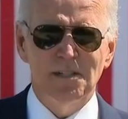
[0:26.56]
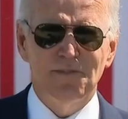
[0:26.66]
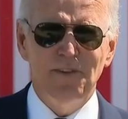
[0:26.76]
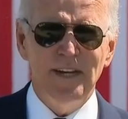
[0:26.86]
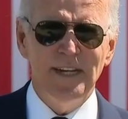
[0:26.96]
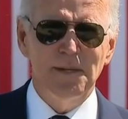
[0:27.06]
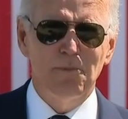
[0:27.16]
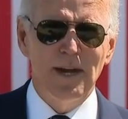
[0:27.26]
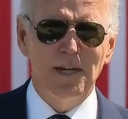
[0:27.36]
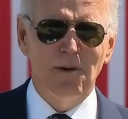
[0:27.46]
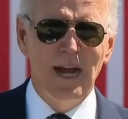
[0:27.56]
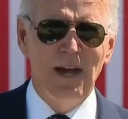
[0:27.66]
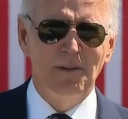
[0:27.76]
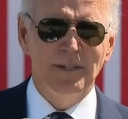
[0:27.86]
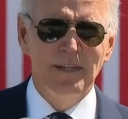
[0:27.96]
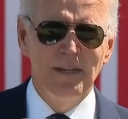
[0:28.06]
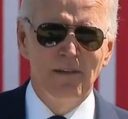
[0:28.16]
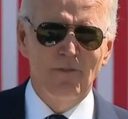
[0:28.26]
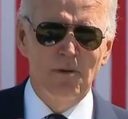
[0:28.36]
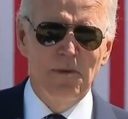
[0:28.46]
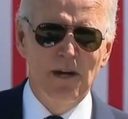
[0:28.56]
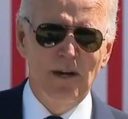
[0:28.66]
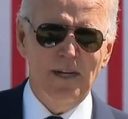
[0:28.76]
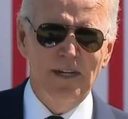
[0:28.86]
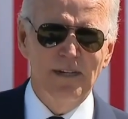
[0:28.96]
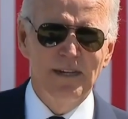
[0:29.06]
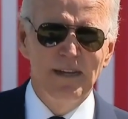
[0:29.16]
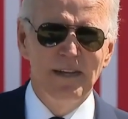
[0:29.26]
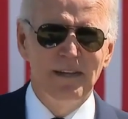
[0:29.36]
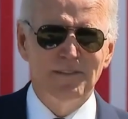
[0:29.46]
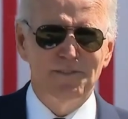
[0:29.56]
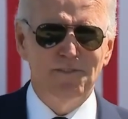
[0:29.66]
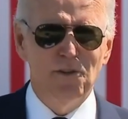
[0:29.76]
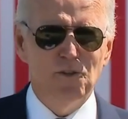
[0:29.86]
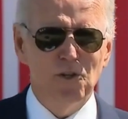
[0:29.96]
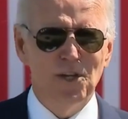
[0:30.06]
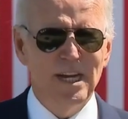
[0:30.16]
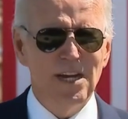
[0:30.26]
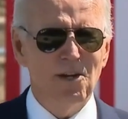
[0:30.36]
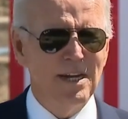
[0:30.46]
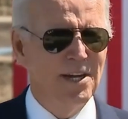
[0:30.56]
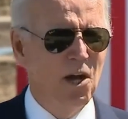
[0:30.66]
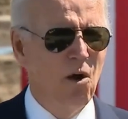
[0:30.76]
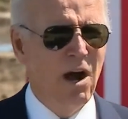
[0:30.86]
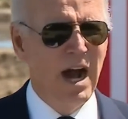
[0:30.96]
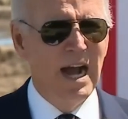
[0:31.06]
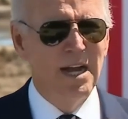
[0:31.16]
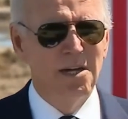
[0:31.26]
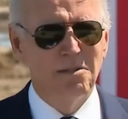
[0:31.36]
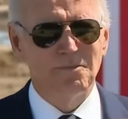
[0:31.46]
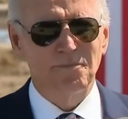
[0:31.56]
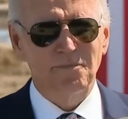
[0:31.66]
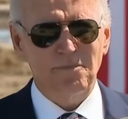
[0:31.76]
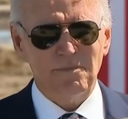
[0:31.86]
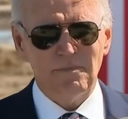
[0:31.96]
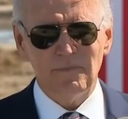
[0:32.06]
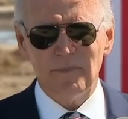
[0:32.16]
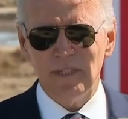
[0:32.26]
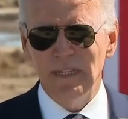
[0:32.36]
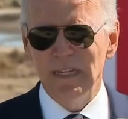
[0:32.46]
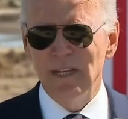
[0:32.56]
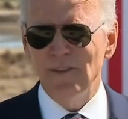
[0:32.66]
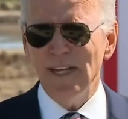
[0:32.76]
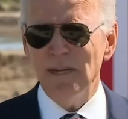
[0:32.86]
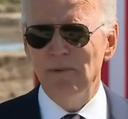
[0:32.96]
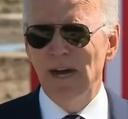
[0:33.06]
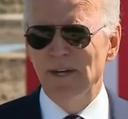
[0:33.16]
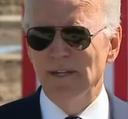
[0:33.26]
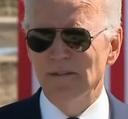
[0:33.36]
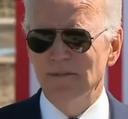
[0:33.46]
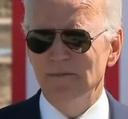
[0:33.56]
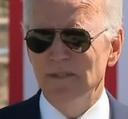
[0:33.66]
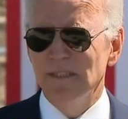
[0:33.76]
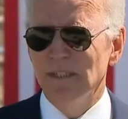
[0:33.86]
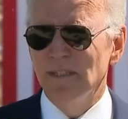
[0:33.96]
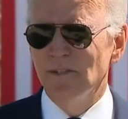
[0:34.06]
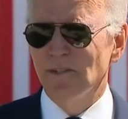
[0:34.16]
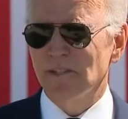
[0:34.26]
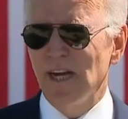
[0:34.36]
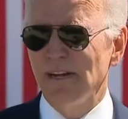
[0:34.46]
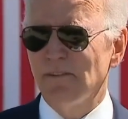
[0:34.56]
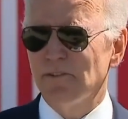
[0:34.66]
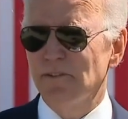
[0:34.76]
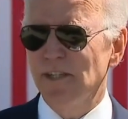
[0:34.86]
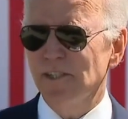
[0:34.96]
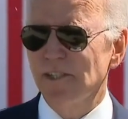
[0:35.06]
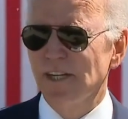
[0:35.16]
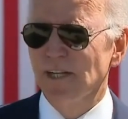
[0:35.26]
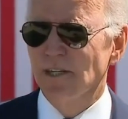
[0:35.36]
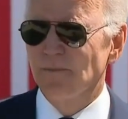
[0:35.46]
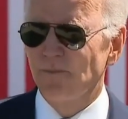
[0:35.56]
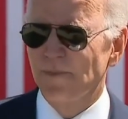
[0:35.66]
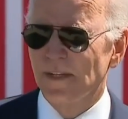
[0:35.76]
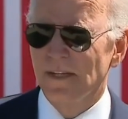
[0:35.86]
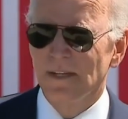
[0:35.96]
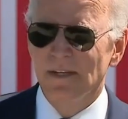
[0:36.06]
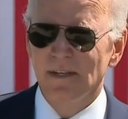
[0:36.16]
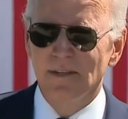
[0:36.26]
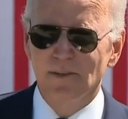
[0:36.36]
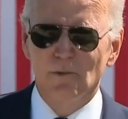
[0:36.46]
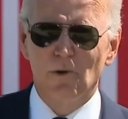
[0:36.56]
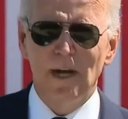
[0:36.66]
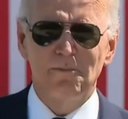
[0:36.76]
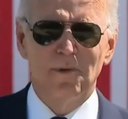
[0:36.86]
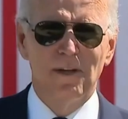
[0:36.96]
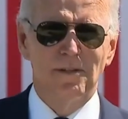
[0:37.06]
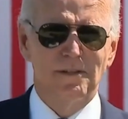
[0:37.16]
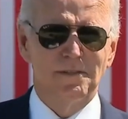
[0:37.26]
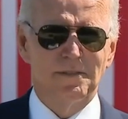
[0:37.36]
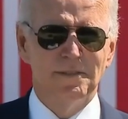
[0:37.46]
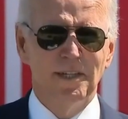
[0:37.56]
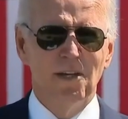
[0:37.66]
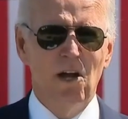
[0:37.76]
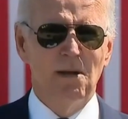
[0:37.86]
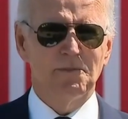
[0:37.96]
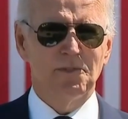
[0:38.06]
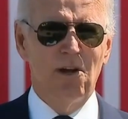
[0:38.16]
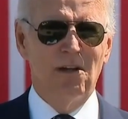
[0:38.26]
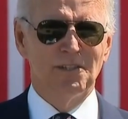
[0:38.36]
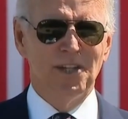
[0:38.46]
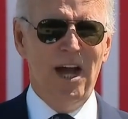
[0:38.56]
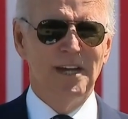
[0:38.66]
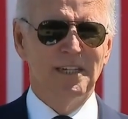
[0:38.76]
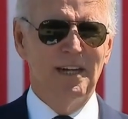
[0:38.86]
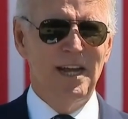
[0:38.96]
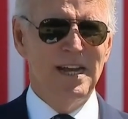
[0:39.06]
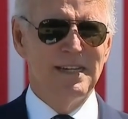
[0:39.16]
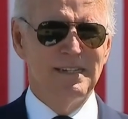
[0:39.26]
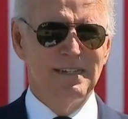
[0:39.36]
It's fitting to break ground for America future here in Ohio. Think about it. There's kind of a tradition here. The Wright brothers, Neil Armstrong, John Glenn,